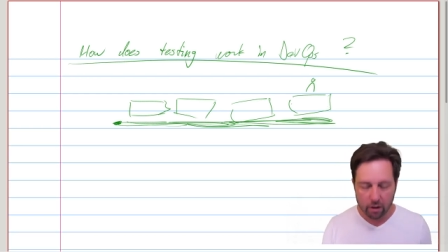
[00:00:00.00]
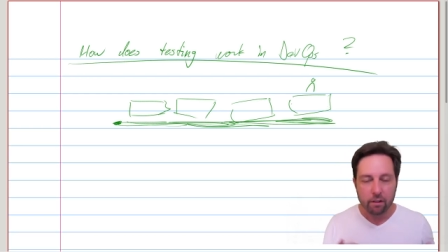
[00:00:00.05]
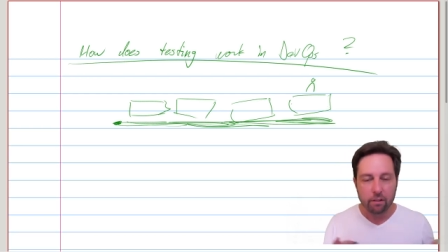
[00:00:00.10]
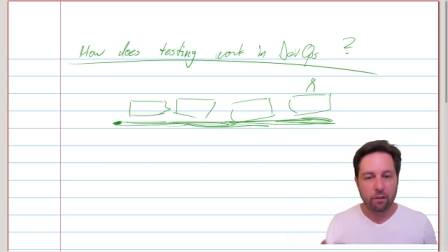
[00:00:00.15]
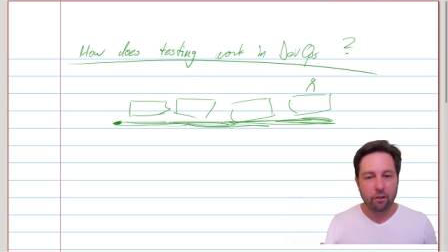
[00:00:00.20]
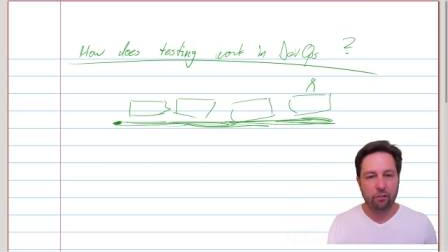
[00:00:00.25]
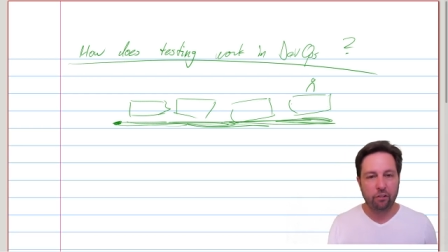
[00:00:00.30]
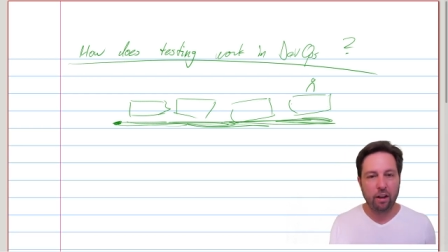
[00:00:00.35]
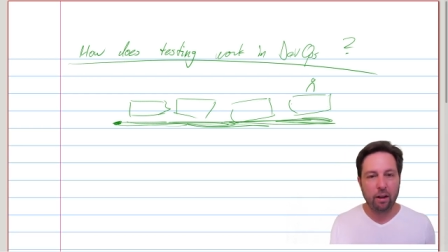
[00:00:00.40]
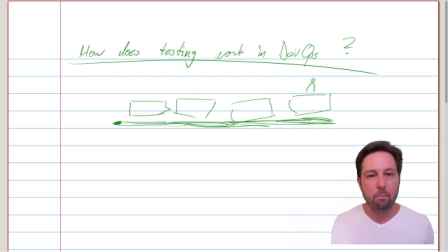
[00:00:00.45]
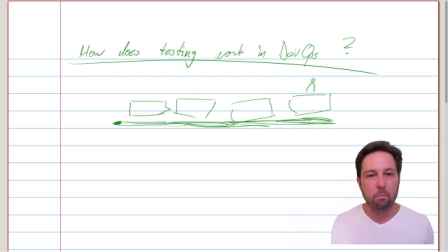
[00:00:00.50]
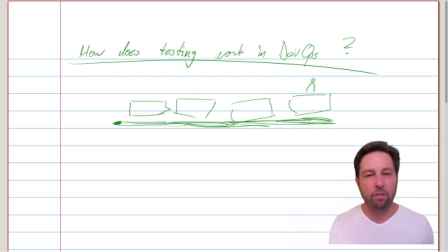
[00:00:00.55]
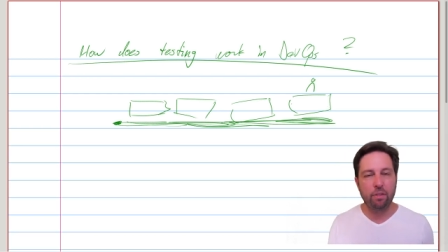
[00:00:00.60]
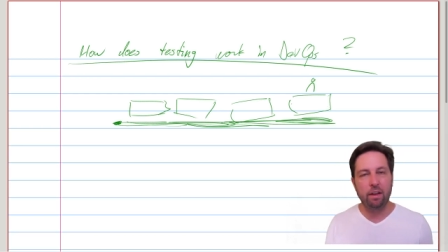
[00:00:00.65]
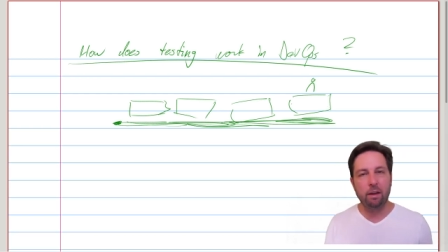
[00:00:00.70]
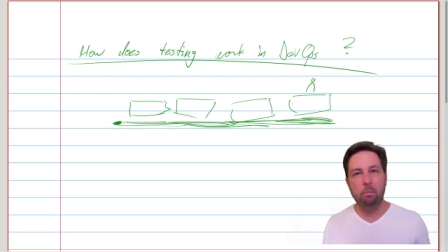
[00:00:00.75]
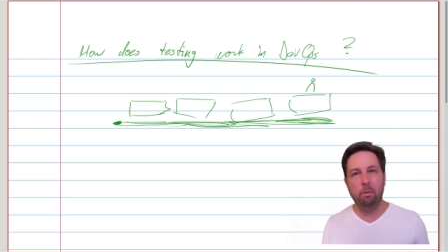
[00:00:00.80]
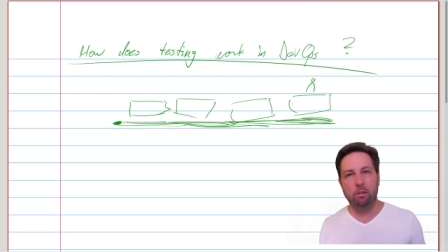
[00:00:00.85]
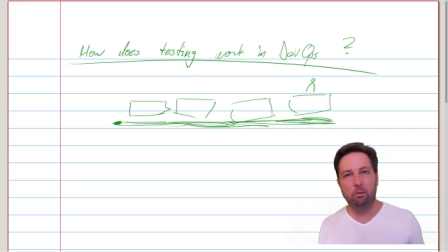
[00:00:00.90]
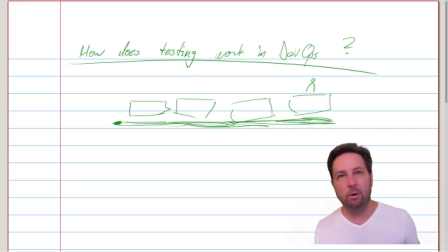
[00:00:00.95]
The same thing,
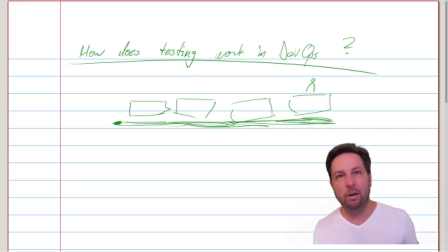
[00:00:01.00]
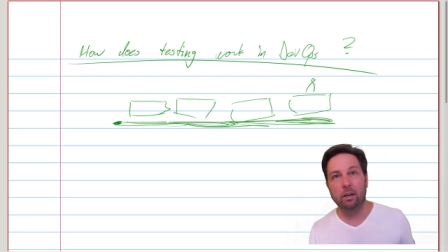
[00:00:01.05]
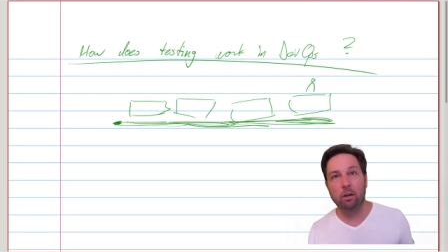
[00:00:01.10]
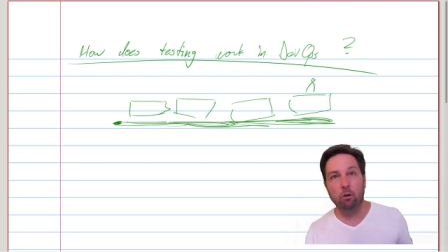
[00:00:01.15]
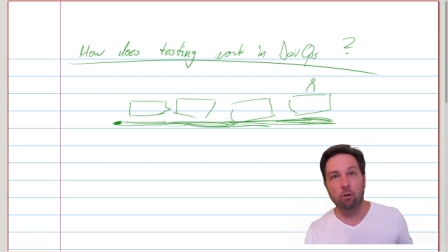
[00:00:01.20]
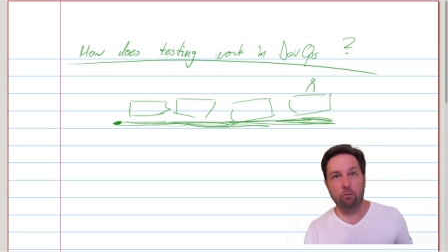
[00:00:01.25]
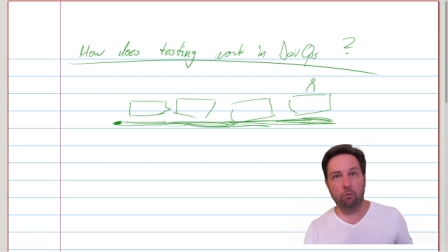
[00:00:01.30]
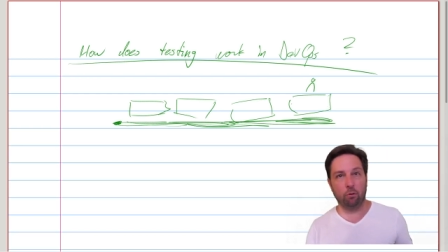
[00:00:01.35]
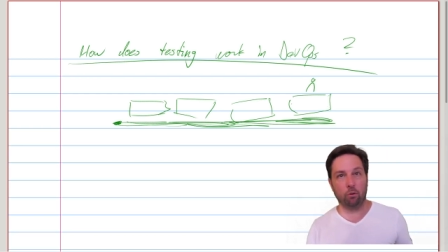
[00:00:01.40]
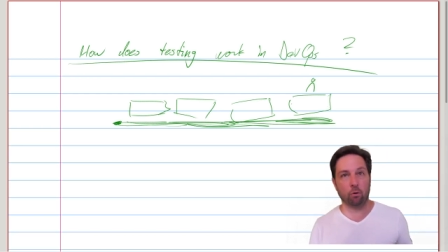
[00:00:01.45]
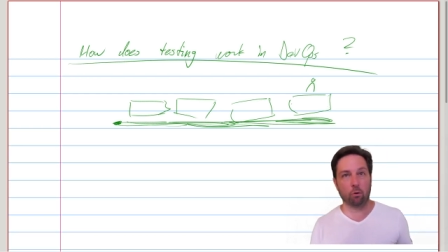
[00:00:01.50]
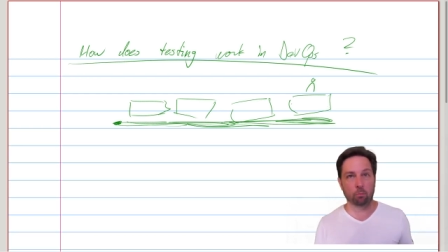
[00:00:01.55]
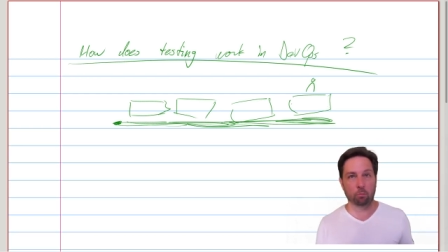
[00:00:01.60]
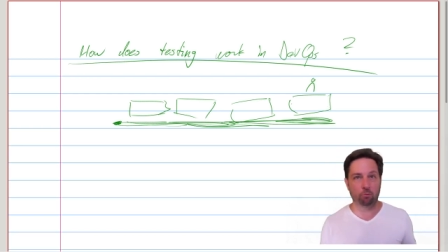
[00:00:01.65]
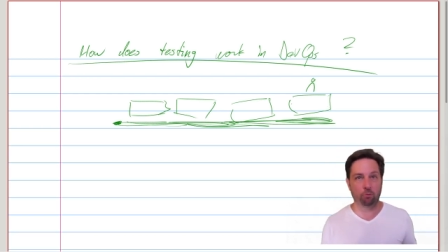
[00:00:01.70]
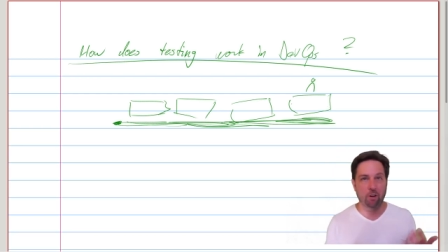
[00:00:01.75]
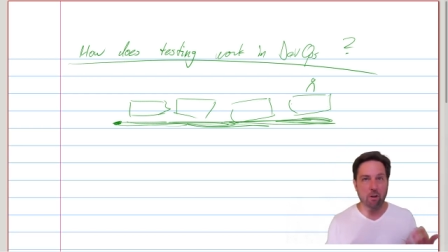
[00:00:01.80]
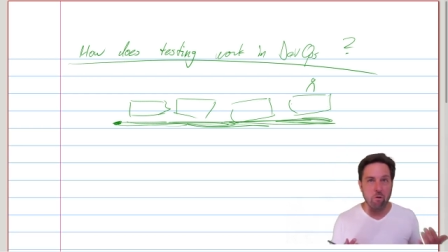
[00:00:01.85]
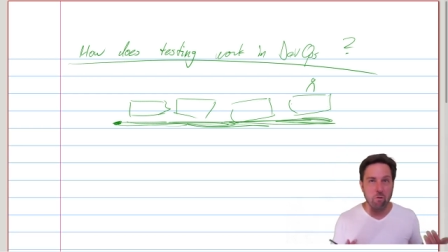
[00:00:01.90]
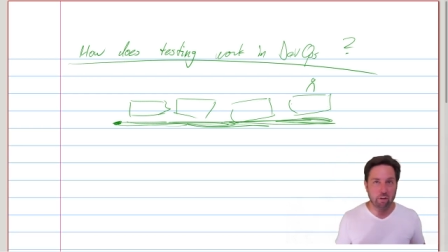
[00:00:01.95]
by the way, goes for
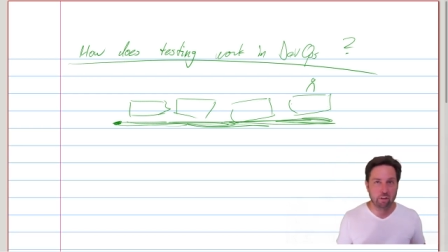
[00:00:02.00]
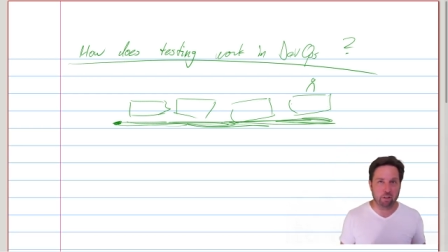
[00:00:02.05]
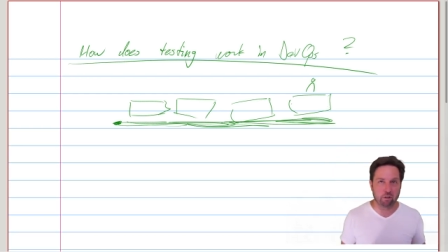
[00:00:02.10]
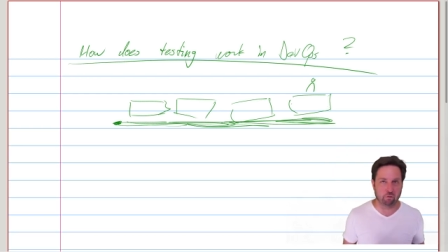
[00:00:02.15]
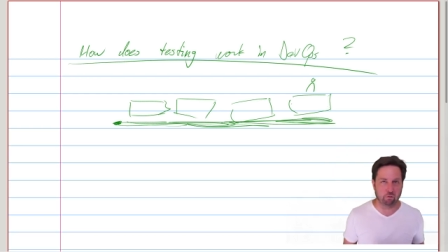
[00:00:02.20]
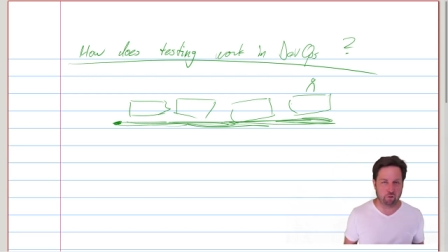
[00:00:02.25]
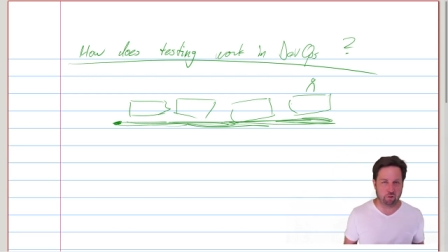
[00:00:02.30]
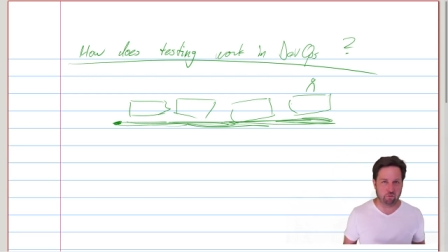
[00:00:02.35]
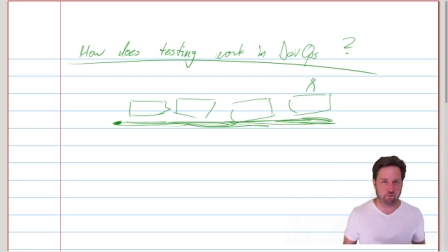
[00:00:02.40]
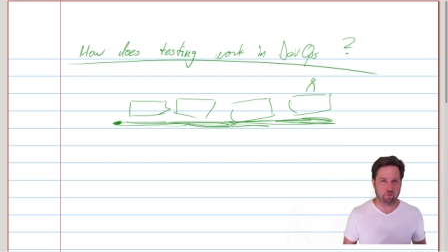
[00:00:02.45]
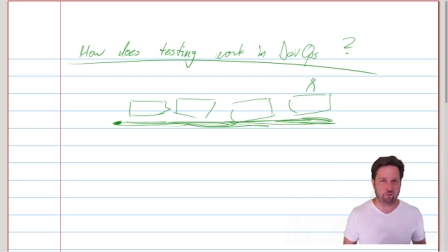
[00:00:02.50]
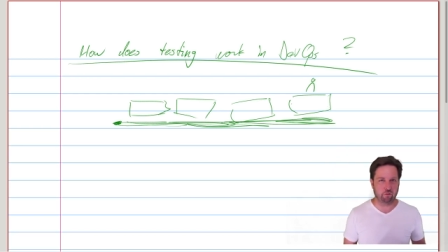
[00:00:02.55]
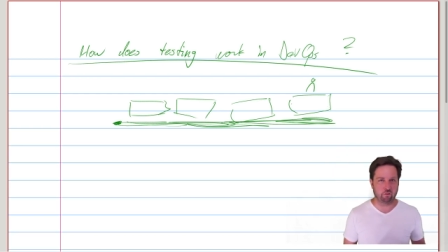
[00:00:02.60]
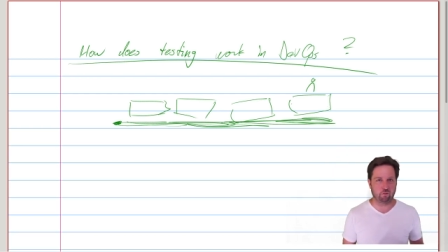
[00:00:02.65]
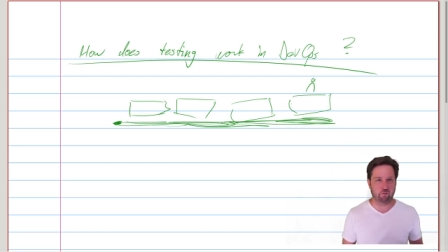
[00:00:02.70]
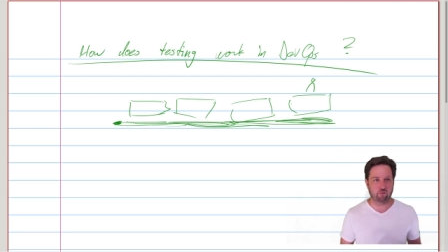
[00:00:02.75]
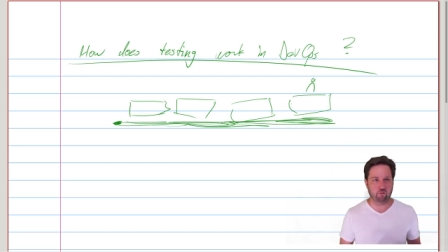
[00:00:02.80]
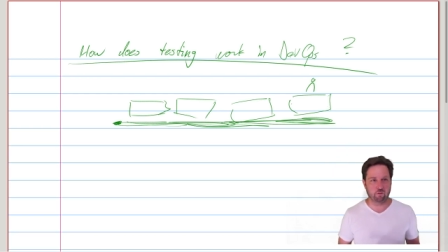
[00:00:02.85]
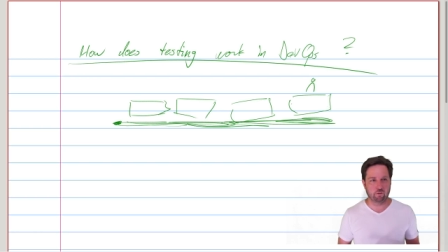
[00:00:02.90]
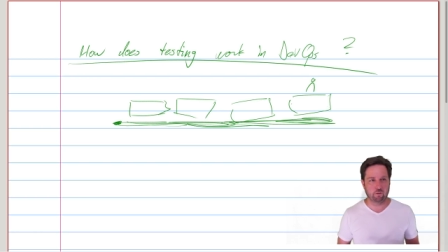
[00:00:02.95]
security, for instance.